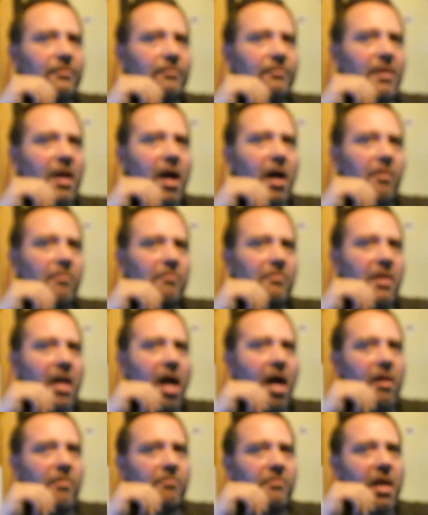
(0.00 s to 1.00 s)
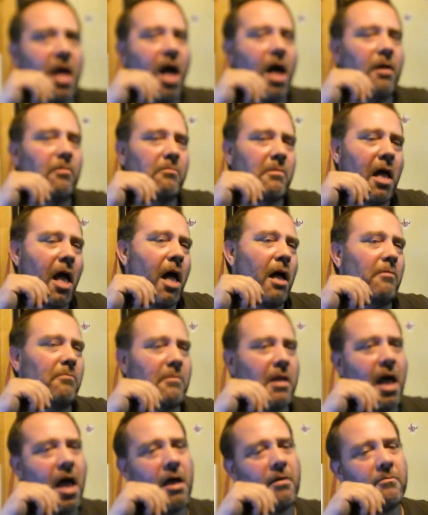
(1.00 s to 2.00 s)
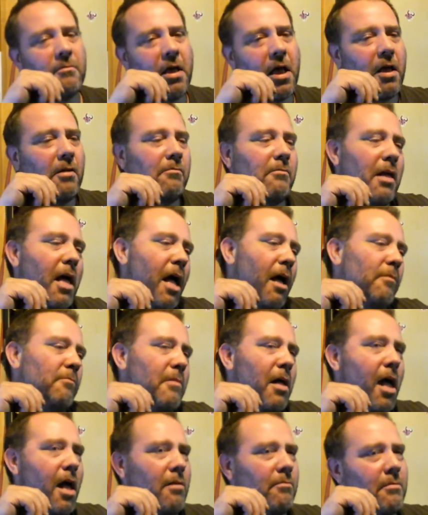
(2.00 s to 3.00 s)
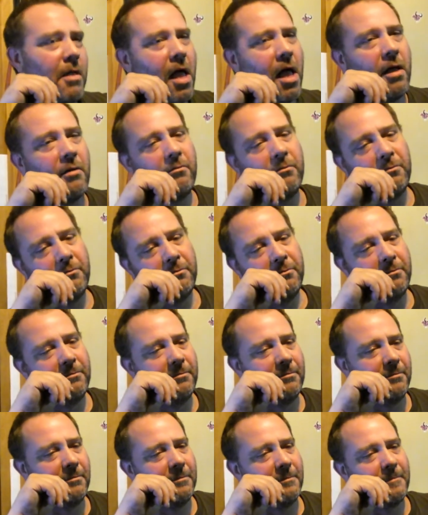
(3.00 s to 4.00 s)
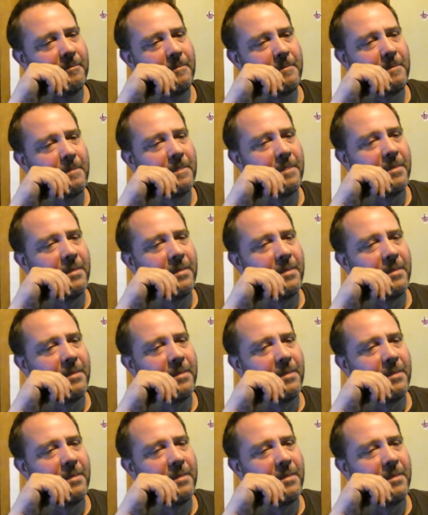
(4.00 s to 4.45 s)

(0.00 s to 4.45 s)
That, that, that, that, that, there. that, that, that, that. Now it focused.